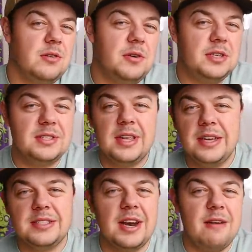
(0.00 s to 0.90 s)
or just
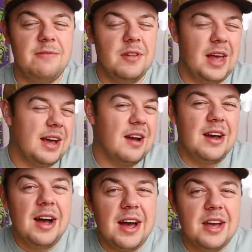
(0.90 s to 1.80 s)
things that I feel like on
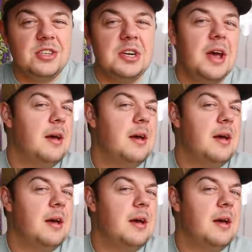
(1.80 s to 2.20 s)
a hunch